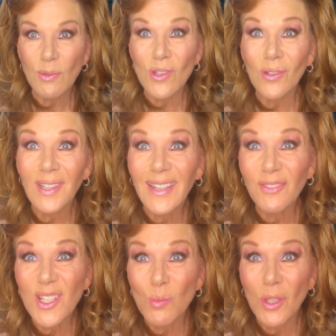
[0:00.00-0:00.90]
was on,
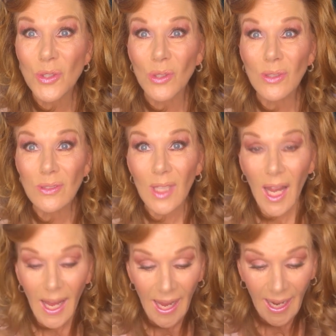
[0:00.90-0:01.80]
left his watch on,
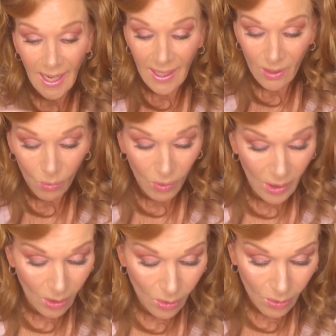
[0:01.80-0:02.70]
and
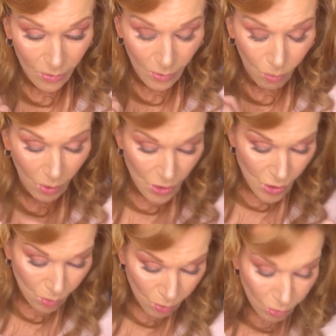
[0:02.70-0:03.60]
well, the
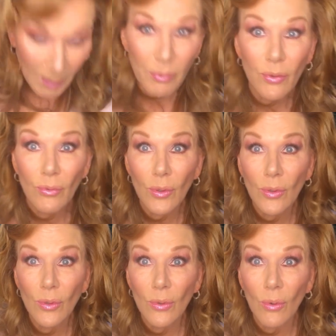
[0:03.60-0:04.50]
watch rips
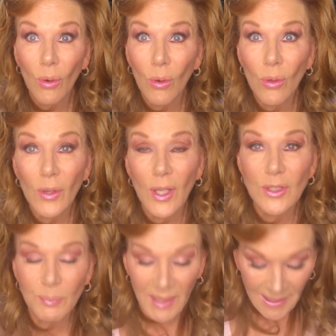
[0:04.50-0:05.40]
through all
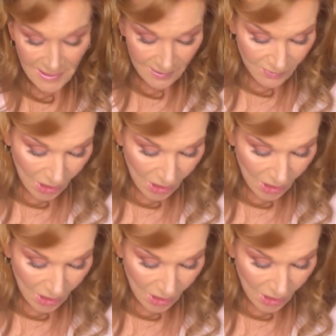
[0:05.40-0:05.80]
those pairs of